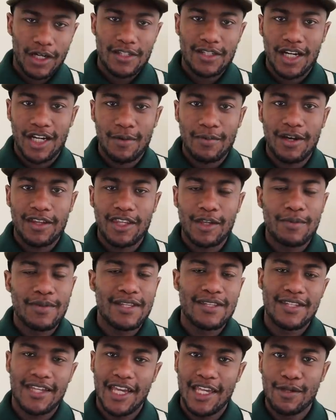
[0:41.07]
gonna talk about them
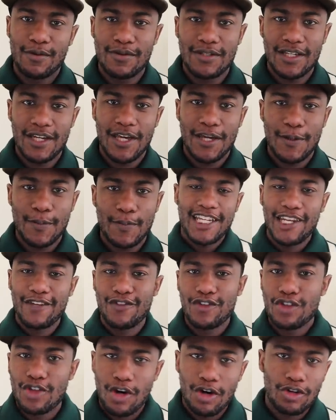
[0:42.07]
in tandem today. And
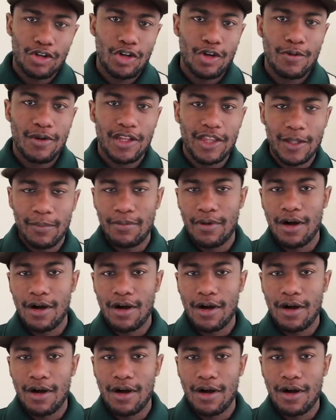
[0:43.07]
if you don't know about the